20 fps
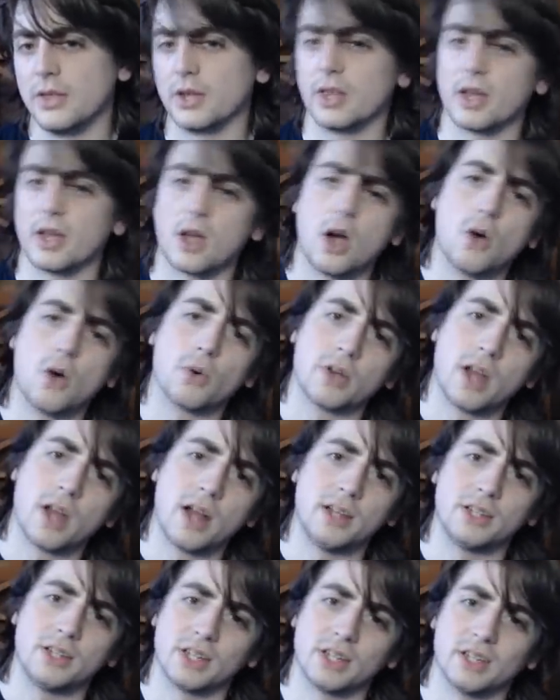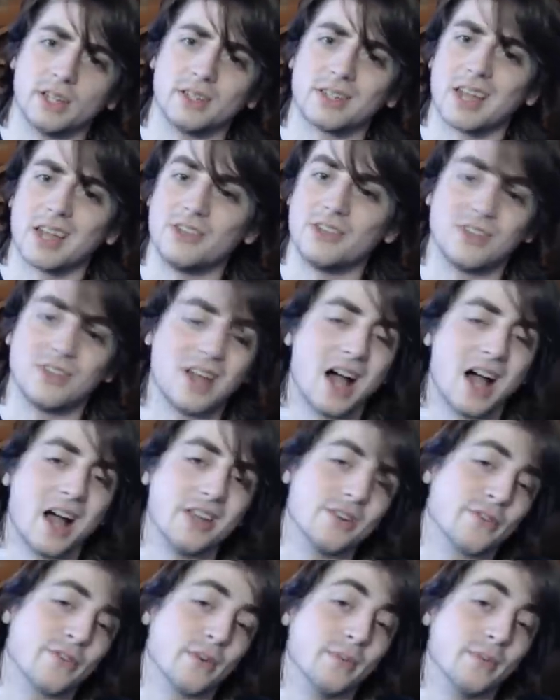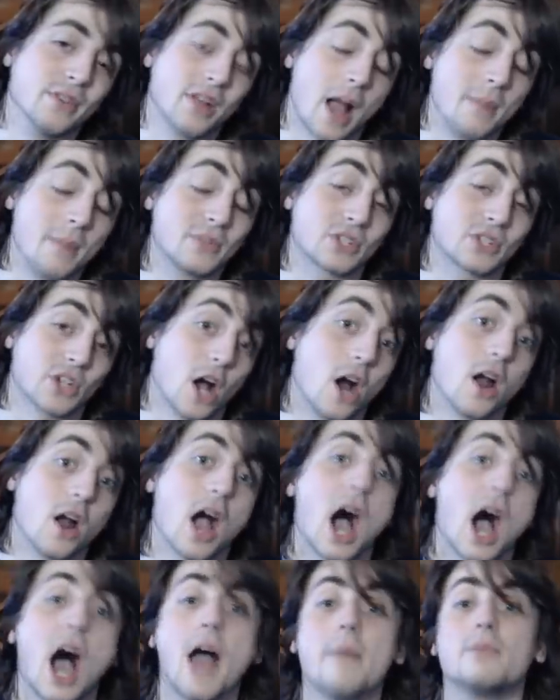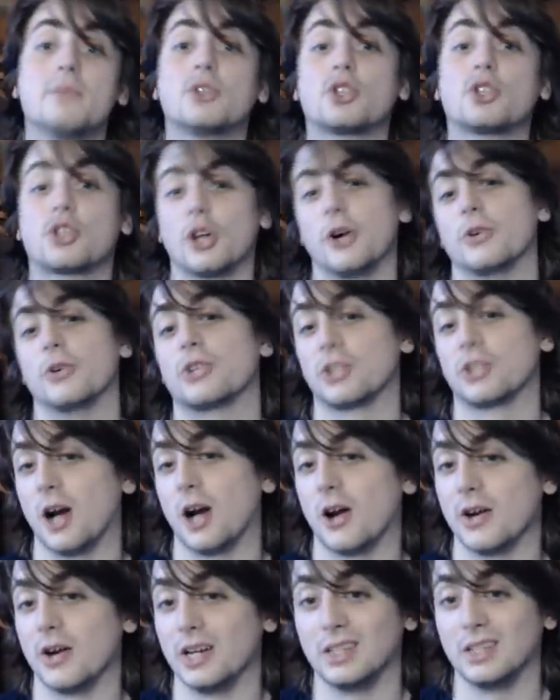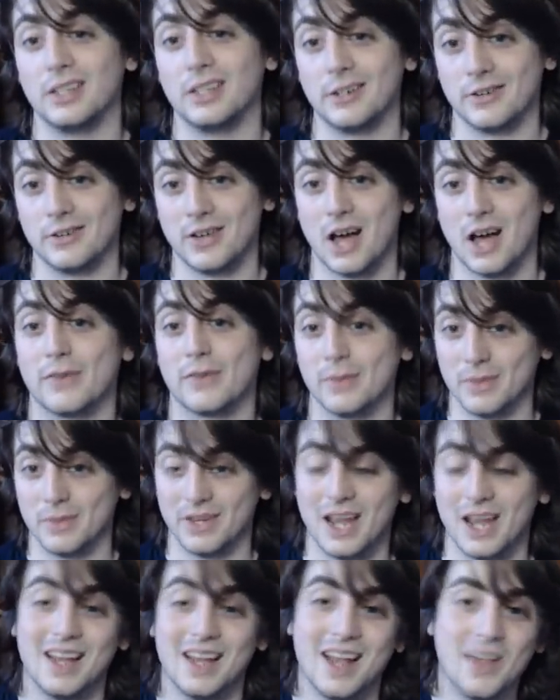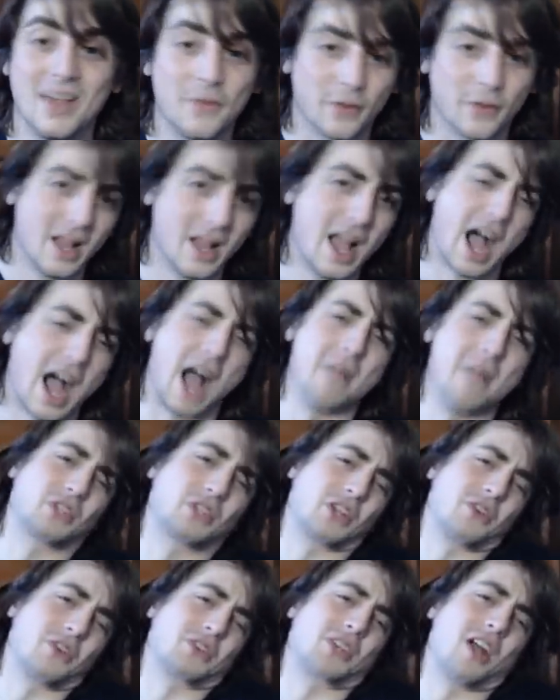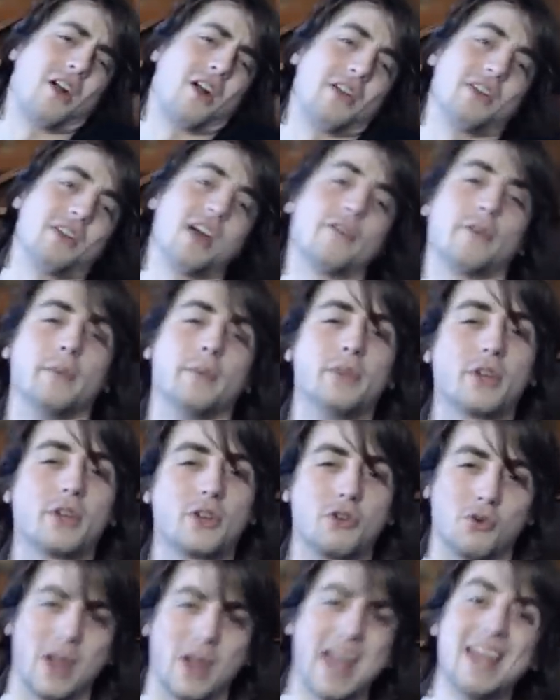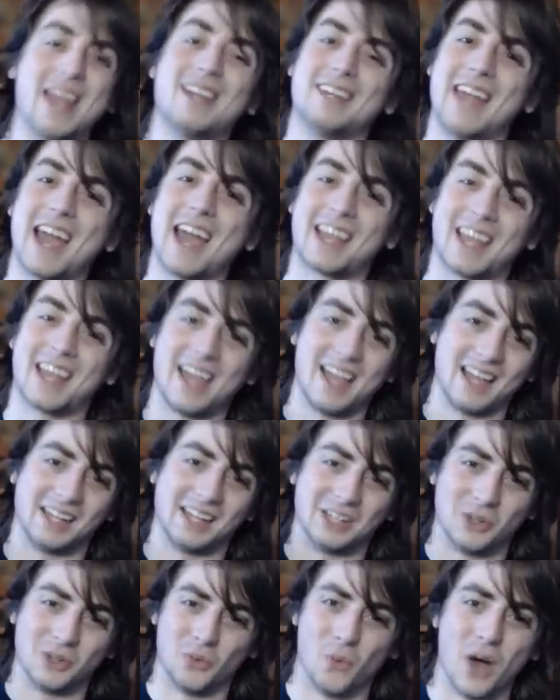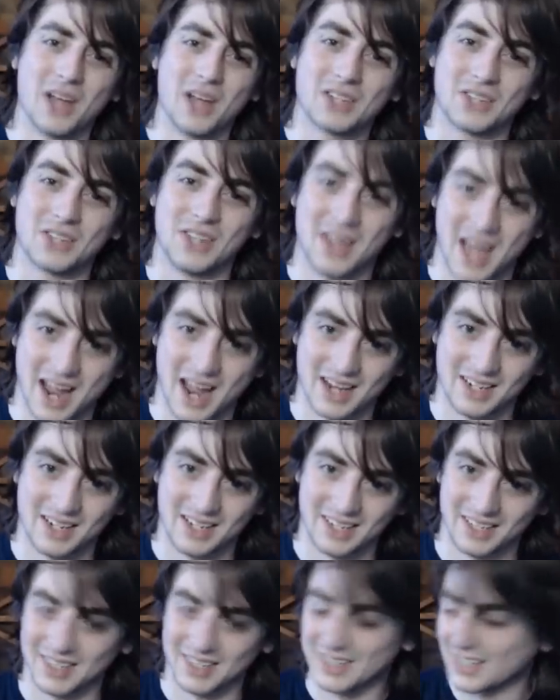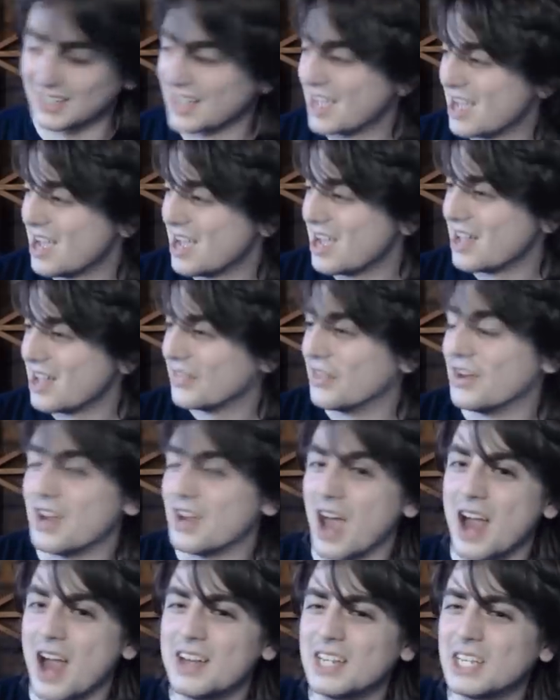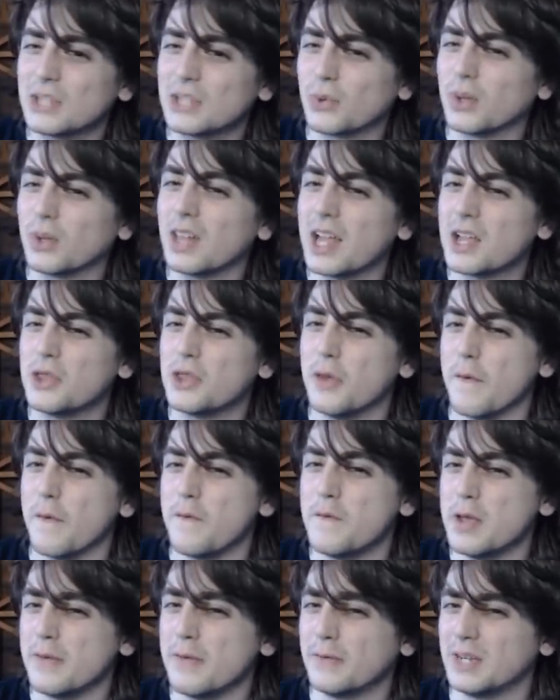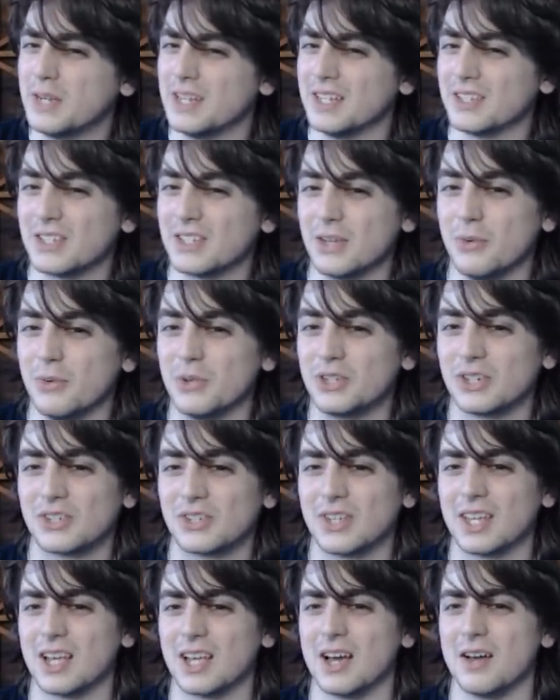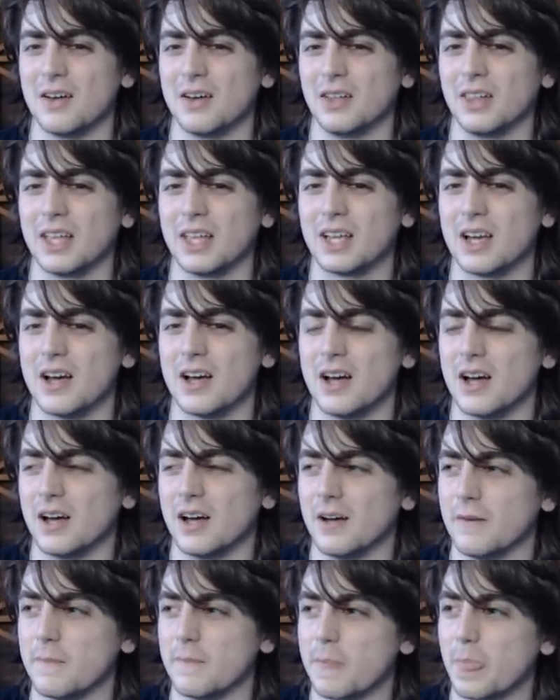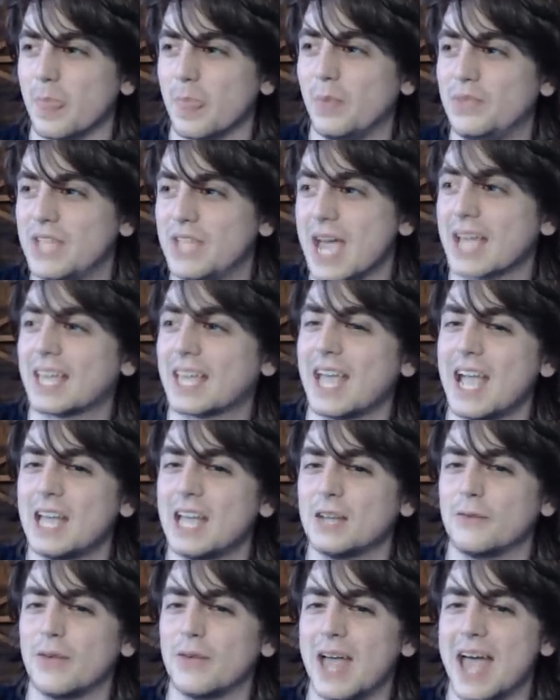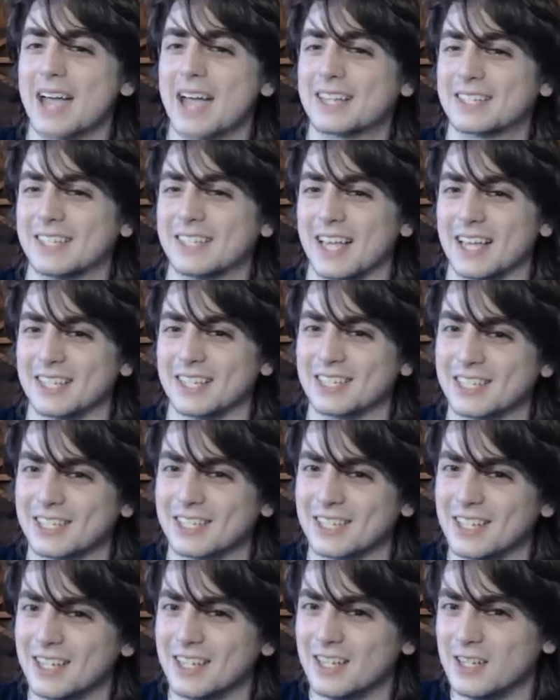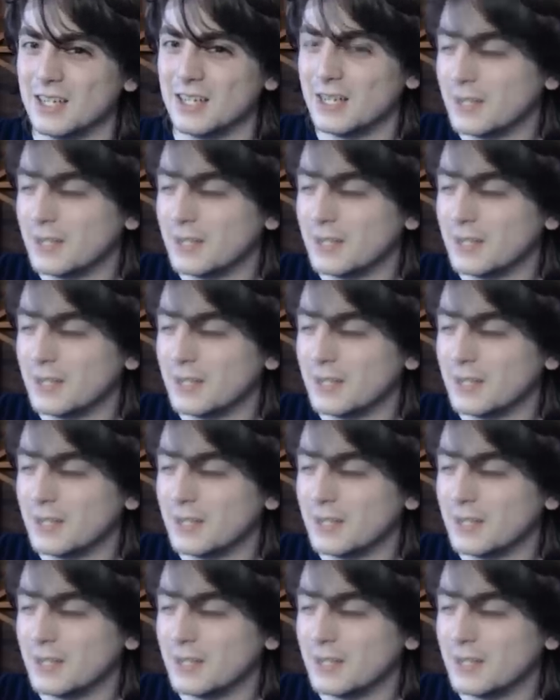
they're like, oh, we're 90's kids, and you're not. You're from the. I'm so sorry that you're not from the. I'm so sorry you're not from the great decade that was the 90's. The 90's were like the 50's. It was just like a decade of excess.